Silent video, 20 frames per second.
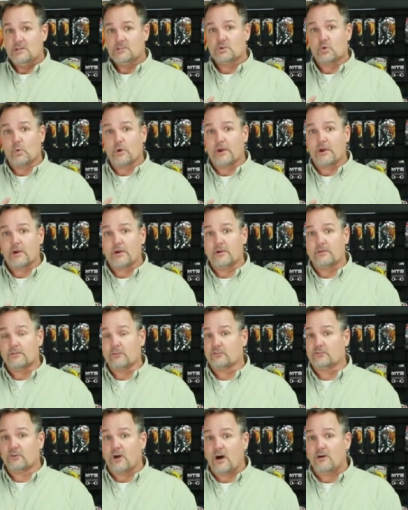to where
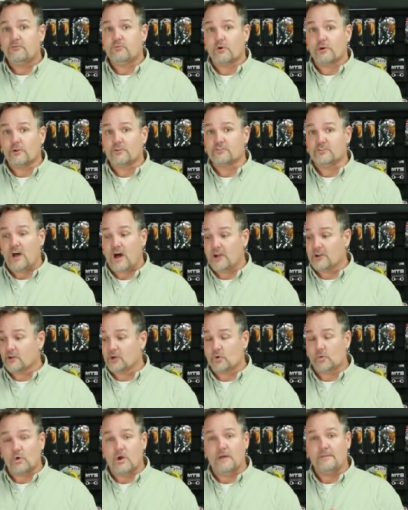the software is not going
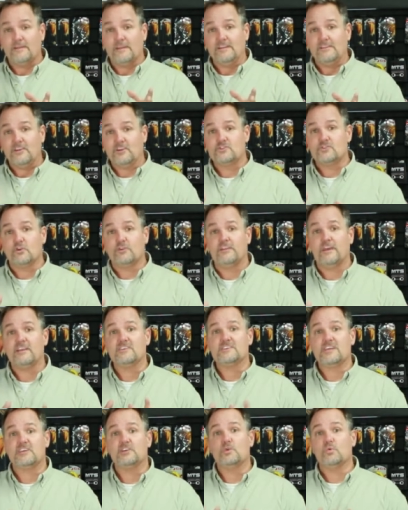to run the additional
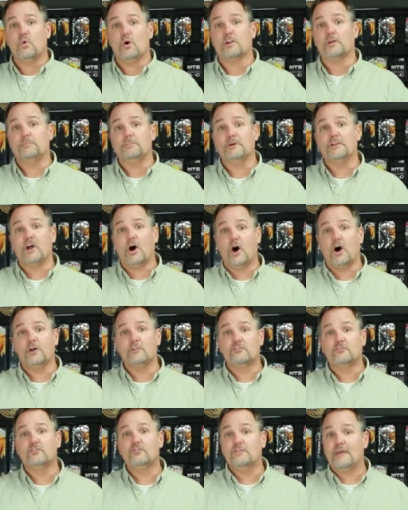things that you want to put
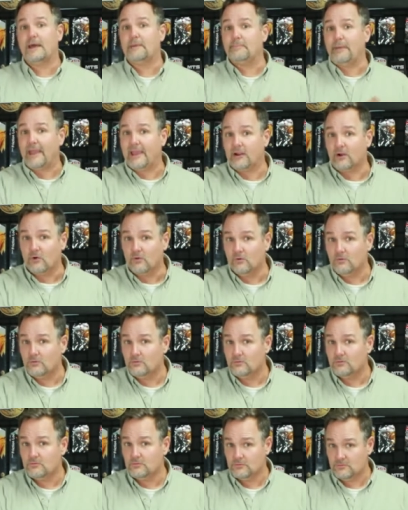onto that panel,
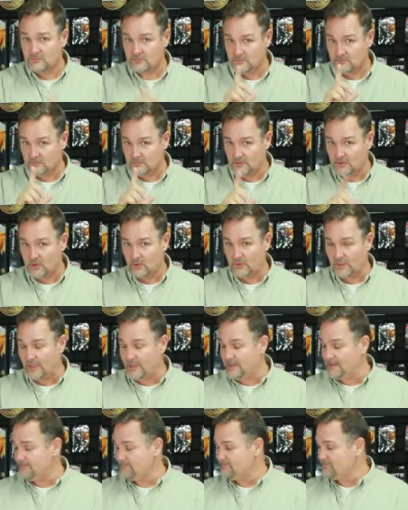
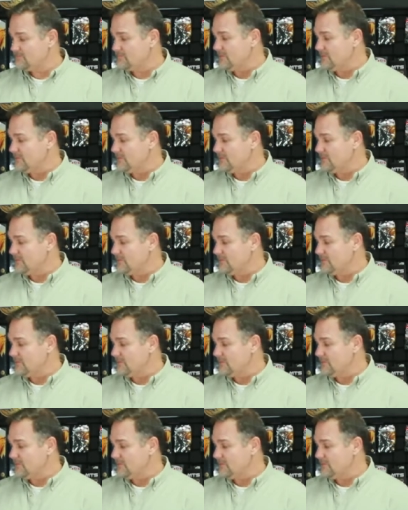okay?